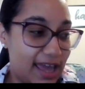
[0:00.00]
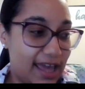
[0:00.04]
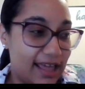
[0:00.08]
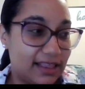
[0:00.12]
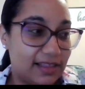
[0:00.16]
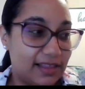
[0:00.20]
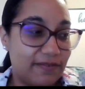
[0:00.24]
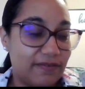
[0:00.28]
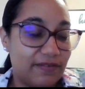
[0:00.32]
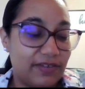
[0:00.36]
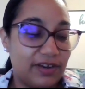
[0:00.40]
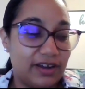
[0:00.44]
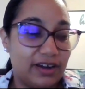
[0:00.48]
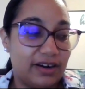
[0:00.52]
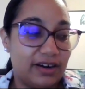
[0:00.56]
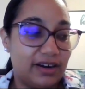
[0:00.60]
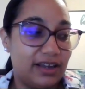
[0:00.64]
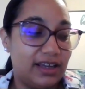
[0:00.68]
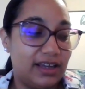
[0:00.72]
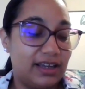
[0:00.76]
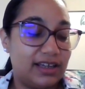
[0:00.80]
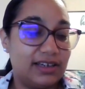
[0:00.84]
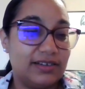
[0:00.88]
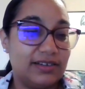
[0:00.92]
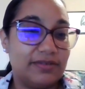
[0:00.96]
at the
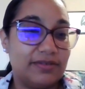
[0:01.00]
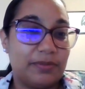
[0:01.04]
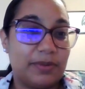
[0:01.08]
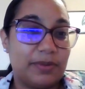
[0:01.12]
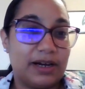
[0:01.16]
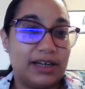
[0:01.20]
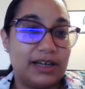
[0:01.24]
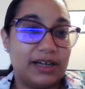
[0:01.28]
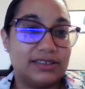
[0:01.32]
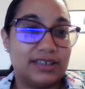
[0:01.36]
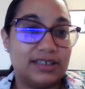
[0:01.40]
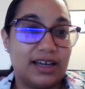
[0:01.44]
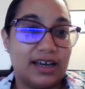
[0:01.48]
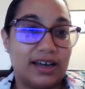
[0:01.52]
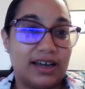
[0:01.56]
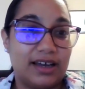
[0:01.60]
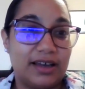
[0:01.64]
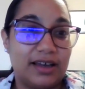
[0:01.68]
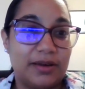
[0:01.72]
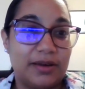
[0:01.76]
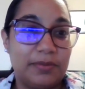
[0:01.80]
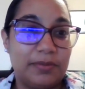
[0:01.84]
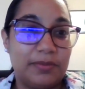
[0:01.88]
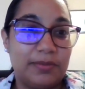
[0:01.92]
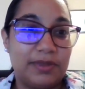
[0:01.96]
very end of my
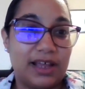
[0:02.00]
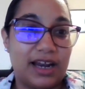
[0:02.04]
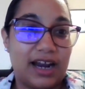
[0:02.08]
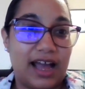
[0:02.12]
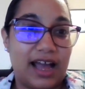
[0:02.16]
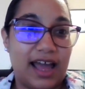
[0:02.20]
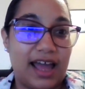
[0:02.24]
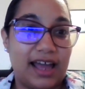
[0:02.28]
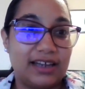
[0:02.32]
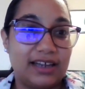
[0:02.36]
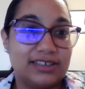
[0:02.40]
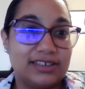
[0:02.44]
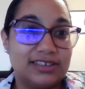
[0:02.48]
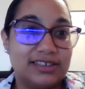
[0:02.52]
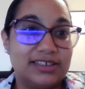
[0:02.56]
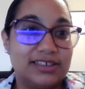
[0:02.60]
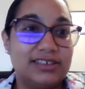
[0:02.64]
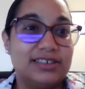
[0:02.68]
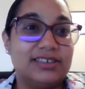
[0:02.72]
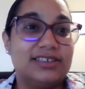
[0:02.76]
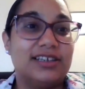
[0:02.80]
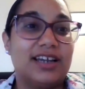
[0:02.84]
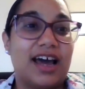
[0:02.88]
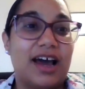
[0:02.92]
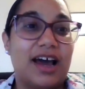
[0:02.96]
time that I actually
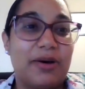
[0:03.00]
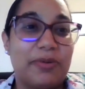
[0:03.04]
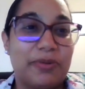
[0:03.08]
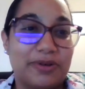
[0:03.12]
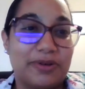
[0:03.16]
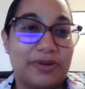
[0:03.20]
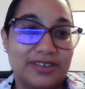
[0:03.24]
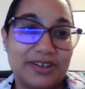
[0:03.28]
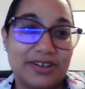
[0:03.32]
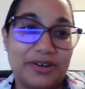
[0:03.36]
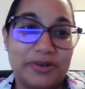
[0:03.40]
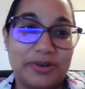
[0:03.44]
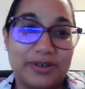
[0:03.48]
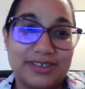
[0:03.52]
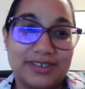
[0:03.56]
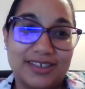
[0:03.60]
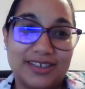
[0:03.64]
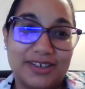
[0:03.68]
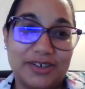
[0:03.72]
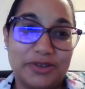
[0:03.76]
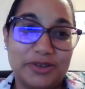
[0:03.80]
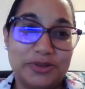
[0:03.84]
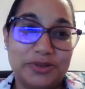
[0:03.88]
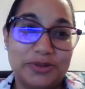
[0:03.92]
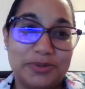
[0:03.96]
did not want to go
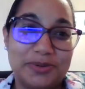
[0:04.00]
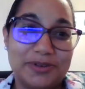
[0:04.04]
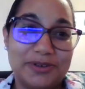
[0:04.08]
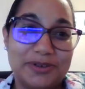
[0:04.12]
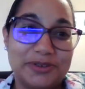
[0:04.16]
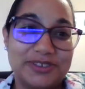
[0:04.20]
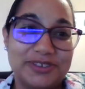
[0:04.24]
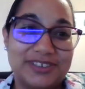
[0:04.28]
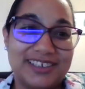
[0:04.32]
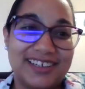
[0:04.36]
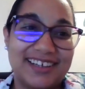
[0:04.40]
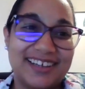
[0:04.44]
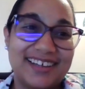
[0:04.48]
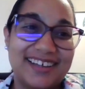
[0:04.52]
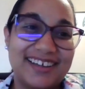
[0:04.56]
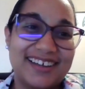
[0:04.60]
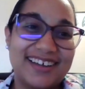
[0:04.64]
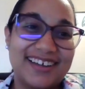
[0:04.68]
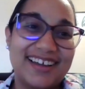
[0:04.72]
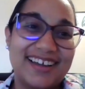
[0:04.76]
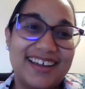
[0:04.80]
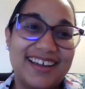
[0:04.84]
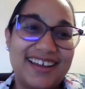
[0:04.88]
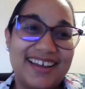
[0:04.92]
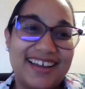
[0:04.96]
into news producing,
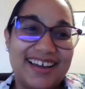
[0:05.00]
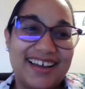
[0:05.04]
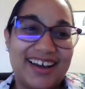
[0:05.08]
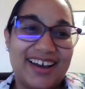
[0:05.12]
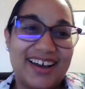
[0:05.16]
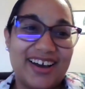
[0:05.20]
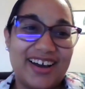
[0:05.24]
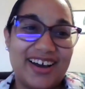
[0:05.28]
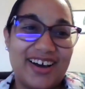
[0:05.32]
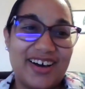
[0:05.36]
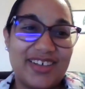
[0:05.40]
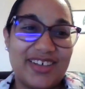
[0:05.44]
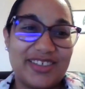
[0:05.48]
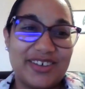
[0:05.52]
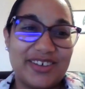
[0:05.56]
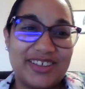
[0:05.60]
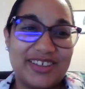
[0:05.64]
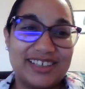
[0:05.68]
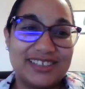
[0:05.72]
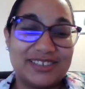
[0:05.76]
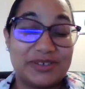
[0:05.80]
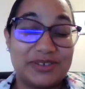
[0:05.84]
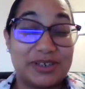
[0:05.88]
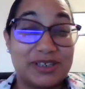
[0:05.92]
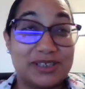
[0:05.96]

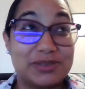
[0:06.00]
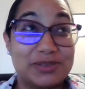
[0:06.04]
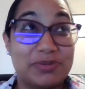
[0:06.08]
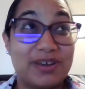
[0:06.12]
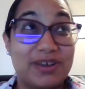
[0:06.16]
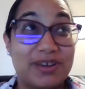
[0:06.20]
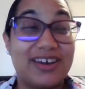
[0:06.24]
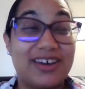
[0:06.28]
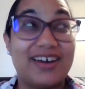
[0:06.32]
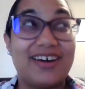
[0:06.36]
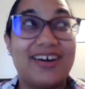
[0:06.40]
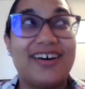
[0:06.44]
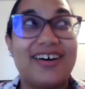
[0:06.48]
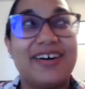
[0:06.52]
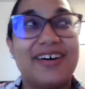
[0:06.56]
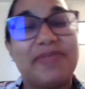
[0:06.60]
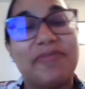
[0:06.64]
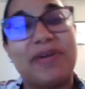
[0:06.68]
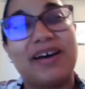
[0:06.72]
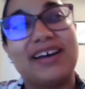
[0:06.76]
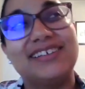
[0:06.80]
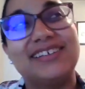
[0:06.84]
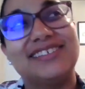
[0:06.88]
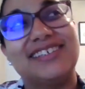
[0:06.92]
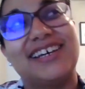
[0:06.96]
although that's what I spent
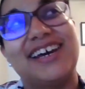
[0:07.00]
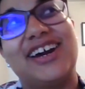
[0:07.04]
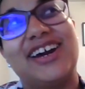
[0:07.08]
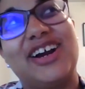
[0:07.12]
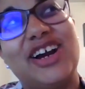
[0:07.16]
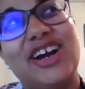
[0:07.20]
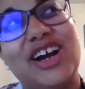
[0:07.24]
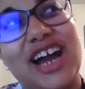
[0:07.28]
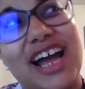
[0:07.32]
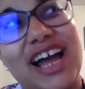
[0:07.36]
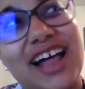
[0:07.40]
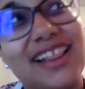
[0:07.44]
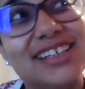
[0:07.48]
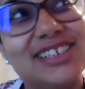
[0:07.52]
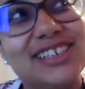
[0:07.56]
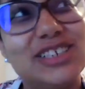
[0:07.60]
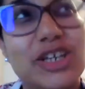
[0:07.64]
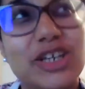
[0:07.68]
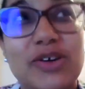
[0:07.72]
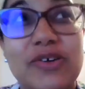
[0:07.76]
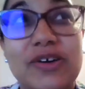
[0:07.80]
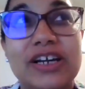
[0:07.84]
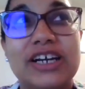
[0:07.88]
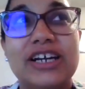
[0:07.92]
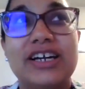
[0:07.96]
my entire college
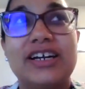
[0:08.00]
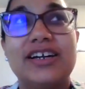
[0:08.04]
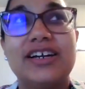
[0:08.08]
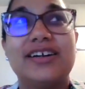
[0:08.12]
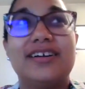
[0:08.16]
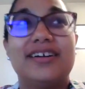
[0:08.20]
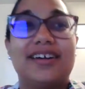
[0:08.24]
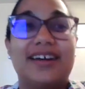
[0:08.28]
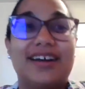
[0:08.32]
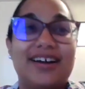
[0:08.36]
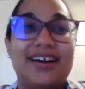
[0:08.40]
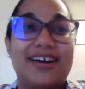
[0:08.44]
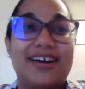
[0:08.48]
career